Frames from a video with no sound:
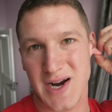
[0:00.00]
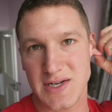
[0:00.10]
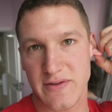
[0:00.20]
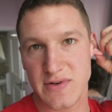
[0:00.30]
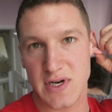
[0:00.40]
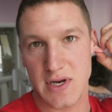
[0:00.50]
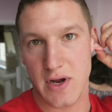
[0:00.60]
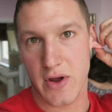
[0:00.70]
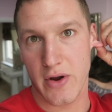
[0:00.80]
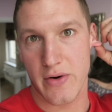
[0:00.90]
activity
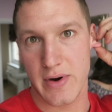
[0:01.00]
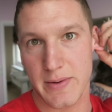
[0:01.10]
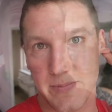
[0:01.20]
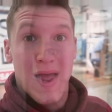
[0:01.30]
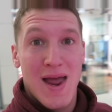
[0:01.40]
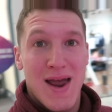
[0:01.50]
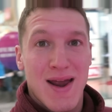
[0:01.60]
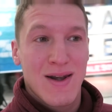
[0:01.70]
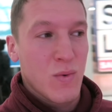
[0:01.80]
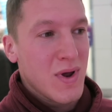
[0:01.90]
occurring.
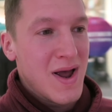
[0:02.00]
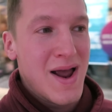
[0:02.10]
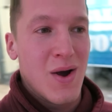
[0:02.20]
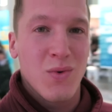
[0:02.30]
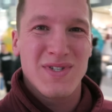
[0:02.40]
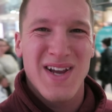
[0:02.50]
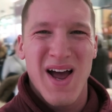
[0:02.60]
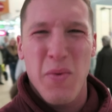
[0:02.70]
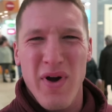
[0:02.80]
And we are out.